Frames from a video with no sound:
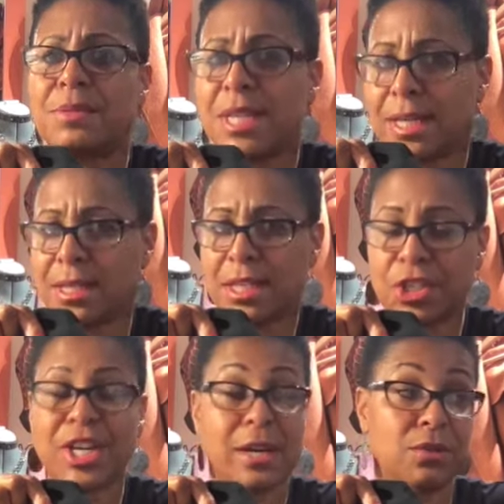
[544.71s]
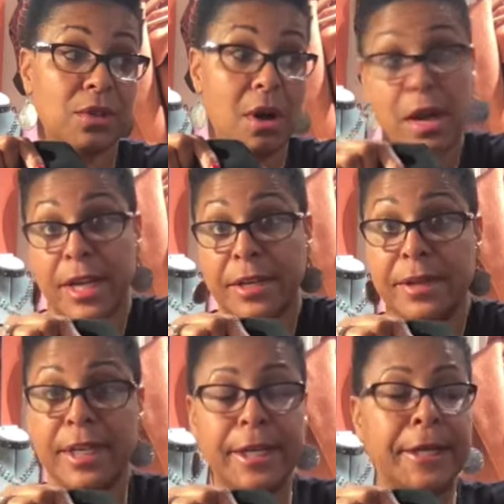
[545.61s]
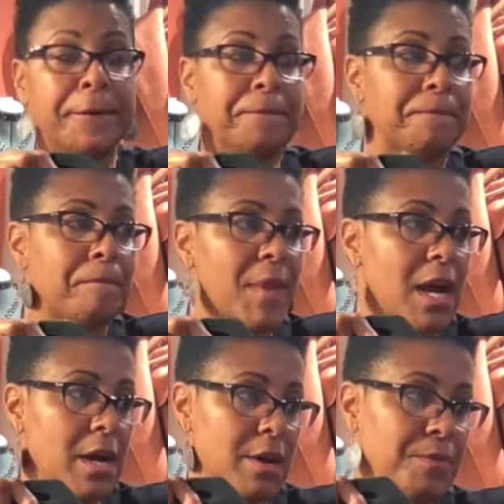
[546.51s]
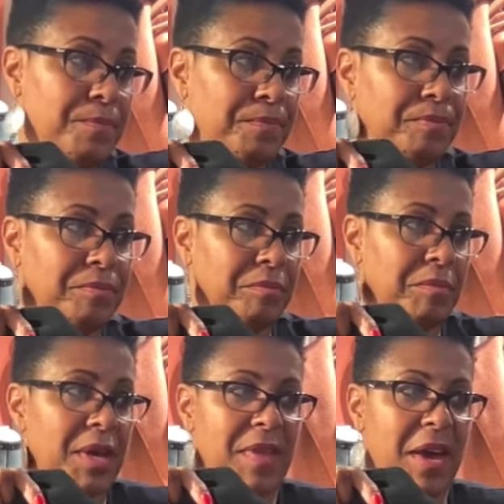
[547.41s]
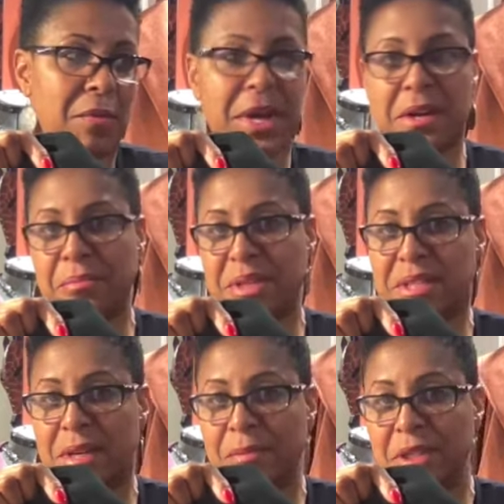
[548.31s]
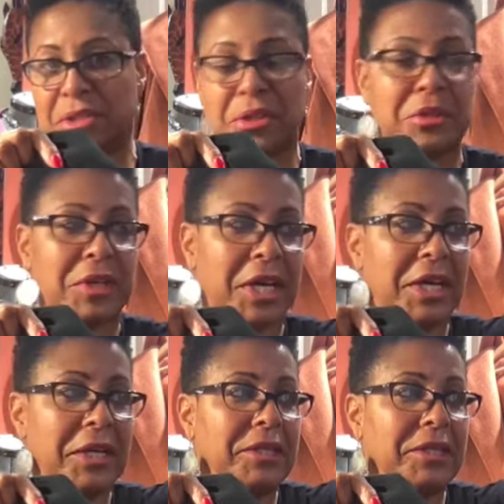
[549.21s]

test stitch outs on it. Um, and that way it'll be something to look at.